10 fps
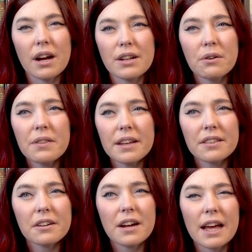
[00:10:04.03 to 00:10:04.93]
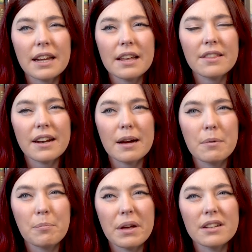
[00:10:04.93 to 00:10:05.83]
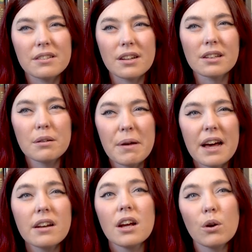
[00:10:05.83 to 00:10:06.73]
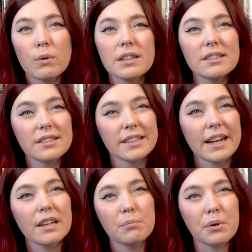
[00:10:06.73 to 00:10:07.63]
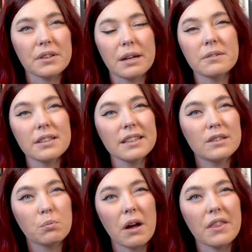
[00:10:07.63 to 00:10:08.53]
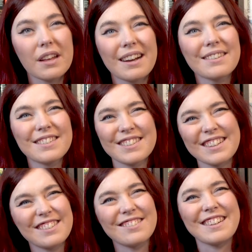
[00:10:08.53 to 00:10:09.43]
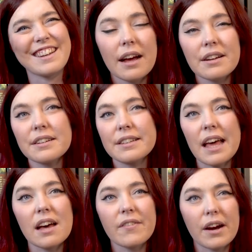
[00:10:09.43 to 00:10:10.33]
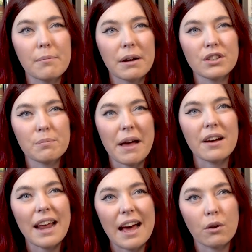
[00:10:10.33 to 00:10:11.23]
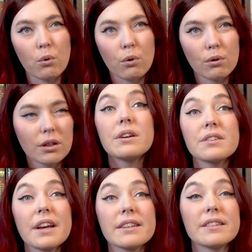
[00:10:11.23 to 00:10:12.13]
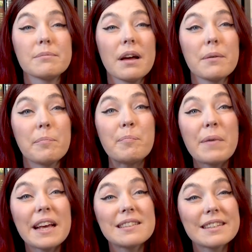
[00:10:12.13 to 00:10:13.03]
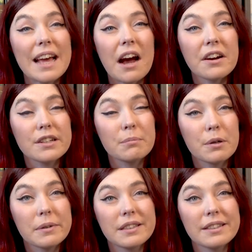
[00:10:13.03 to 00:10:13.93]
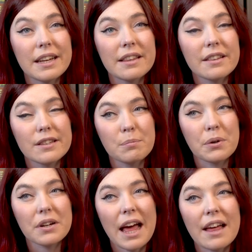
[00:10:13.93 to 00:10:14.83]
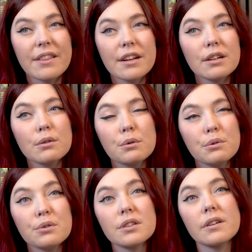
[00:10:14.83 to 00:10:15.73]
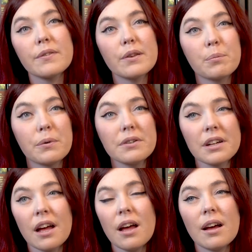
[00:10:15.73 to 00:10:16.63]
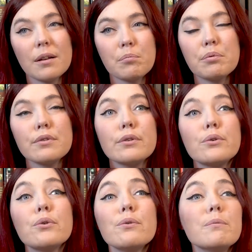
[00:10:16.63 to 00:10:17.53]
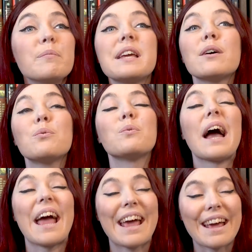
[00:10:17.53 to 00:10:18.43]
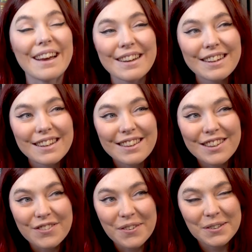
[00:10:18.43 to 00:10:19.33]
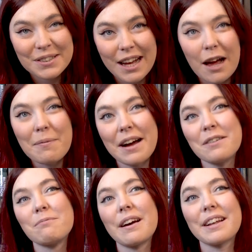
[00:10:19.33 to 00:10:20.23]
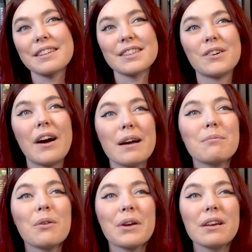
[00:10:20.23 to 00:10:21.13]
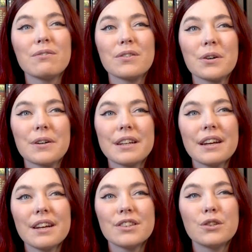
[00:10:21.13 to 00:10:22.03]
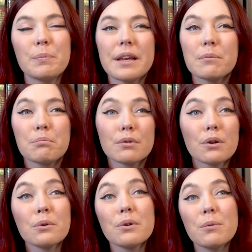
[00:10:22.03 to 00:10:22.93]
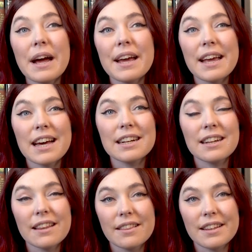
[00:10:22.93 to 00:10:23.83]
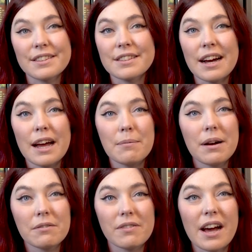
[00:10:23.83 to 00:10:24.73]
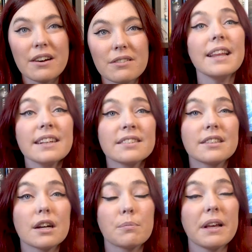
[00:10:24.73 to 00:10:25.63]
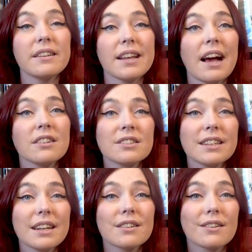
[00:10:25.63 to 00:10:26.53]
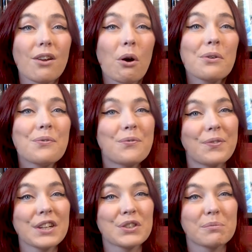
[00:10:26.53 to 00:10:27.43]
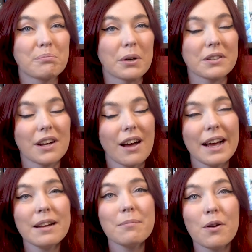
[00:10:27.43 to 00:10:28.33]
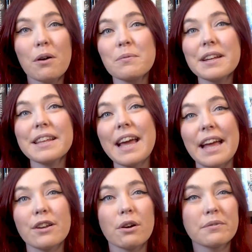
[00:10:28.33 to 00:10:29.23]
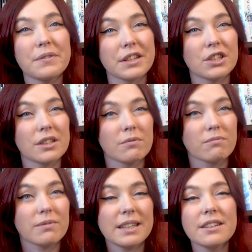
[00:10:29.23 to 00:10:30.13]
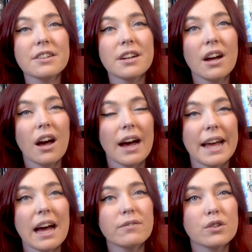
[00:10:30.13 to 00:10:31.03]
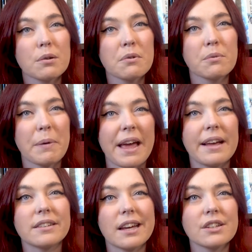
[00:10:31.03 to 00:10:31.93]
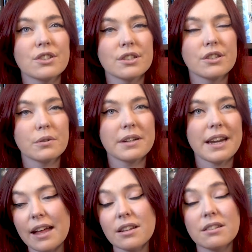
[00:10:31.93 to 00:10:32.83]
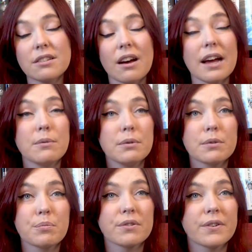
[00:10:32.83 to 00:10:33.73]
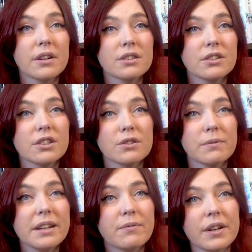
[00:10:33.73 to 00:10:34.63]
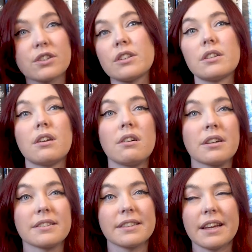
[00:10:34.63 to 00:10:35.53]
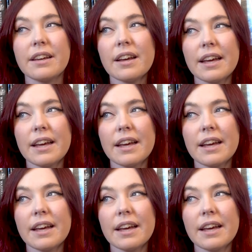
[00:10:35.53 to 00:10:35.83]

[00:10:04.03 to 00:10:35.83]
I don't think there are any that I'm a bit dull about, whereas the second book, there was at least one that I was just like, nah, I didn't care very much about at all. We also get some amazing character moments in this book, and the conclusion of this book blew me away the first time I read it. So I'm looking forward to being blown away again this time around. Next up is actually a non-fiction book. I am not really a non-fiction reader. I have trouble paying attention to it, and I would prefer to just read fiction, honestly.